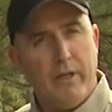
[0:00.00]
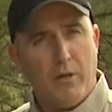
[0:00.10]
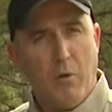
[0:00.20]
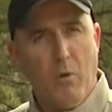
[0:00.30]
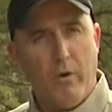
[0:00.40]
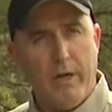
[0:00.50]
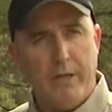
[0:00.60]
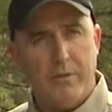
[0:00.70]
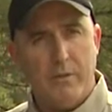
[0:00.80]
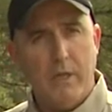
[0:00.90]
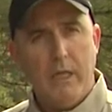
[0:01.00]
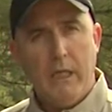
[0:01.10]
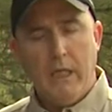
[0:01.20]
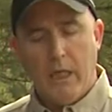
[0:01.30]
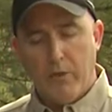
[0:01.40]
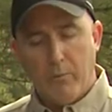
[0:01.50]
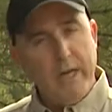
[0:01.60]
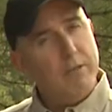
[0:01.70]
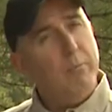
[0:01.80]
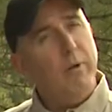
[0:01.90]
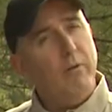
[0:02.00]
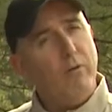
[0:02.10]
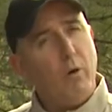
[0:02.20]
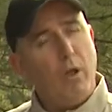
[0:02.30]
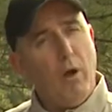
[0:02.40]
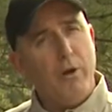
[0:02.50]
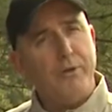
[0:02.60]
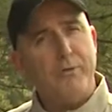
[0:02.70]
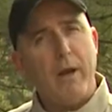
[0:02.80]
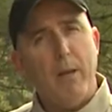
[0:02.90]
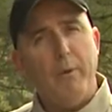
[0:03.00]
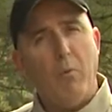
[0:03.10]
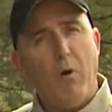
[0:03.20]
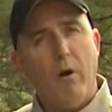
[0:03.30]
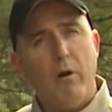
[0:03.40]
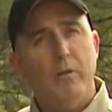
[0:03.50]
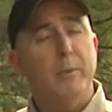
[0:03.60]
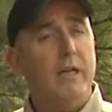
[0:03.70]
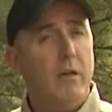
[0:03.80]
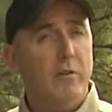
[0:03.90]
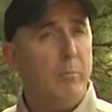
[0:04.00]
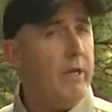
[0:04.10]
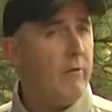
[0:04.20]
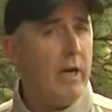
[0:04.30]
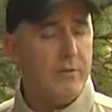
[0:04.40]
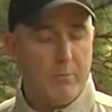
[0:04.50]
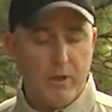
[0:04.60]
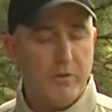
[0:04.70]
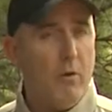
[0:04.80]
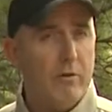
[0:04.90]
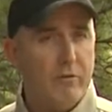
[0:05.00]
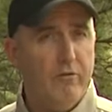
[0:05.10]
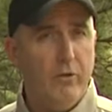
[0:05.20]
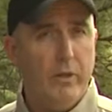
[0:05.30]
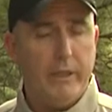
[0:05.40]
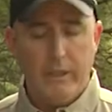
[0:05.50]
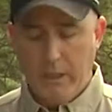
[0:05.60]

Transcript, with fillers: and a quarter inches. Uh, the reason for a larger trap in water is because a beaver has a much larger foot,